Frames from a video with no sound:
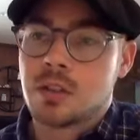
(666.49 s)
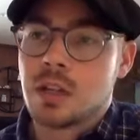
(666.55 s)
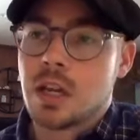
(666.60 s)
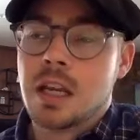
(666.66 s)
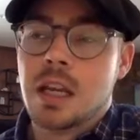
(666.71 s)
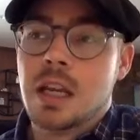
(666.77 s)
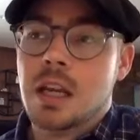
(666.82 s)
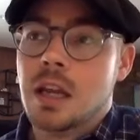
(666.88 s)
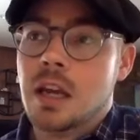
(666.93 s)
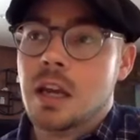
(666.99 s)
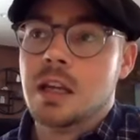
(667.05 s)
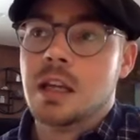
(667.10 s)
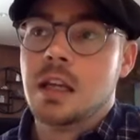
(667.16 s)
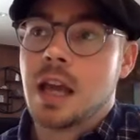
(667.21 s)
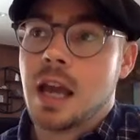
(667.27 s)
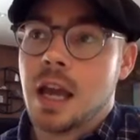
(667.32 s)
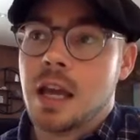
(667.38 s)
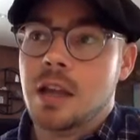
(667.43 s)
Any
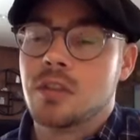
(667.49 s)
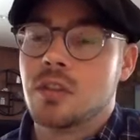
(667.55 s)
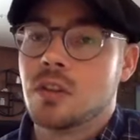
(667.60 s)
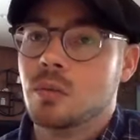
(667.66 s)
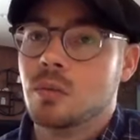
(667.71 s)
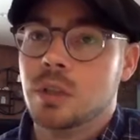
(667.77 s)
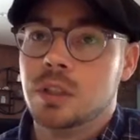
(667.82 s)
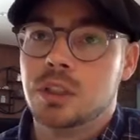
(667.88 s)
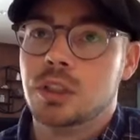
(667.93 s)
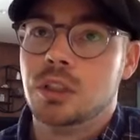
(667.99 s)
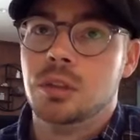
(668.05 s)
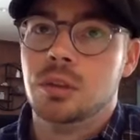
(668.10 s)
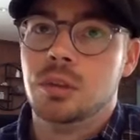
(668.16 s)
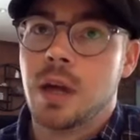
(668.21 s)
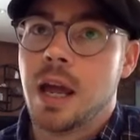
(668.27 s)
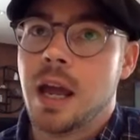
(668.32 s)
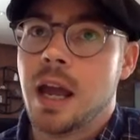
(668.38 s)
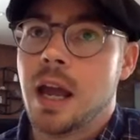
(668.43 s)
case in which you
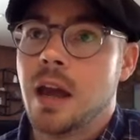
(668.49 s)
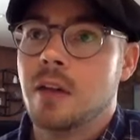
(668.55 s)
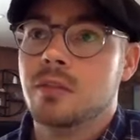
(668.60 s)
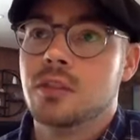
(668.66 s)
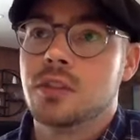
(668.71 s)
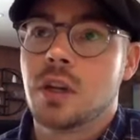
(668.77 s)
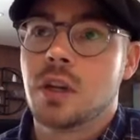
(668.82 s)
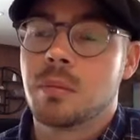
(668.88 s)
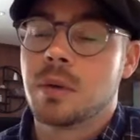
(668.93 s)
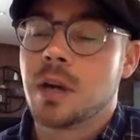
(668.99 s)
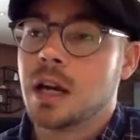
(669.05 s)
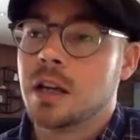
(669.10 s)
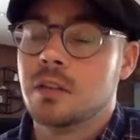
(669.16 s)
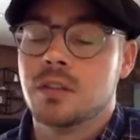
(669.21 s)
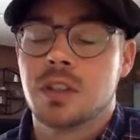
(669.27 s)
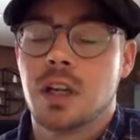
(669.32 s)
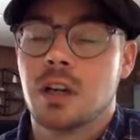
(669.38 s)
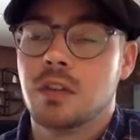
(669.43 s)
have some kind
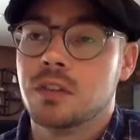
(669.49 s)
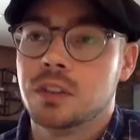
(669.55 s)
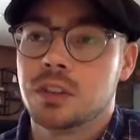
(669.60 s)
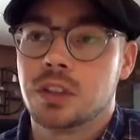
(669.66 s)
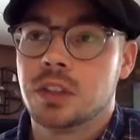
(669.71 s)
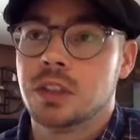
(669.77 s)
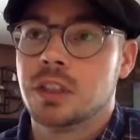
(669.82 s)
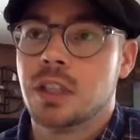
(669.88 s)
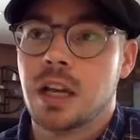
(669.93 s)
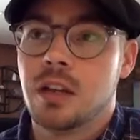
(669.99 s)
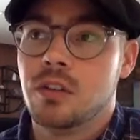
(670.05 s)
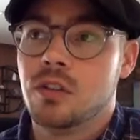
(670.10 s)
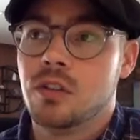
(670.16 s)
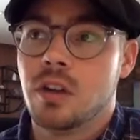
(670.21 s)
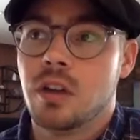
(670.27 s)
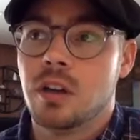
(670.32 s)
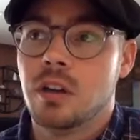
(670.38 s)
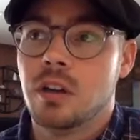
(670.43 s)
of selfish
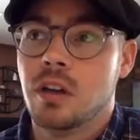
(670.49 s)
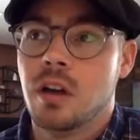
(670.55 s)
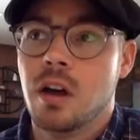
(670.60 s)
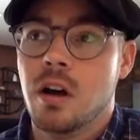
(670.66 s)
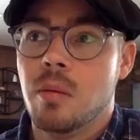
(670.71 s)
intention